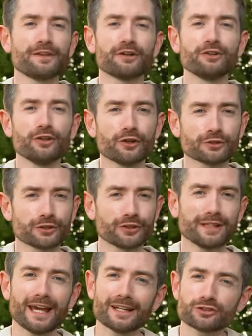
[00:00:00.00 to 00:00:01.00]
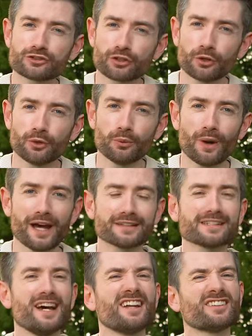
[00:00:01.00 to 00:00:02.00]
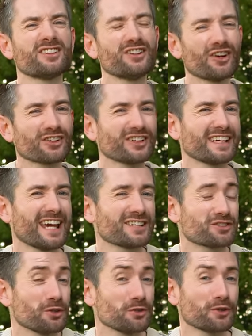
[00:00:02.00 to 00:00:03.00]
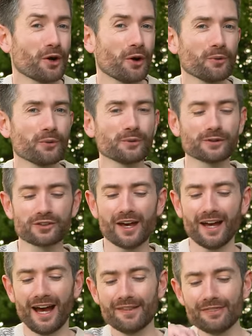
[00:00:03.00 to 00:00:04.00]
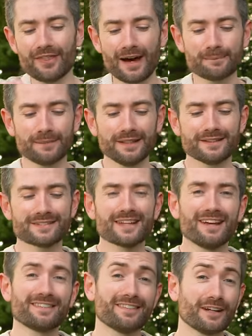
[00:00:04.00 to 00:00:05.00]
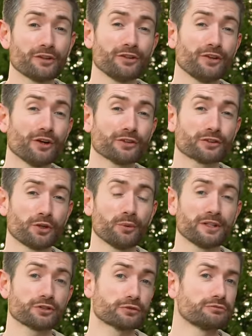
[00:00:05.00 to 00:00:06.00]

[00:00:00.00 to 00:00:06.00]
they're not going to get too wet, they're not going to get too cold, and that means that they're not going to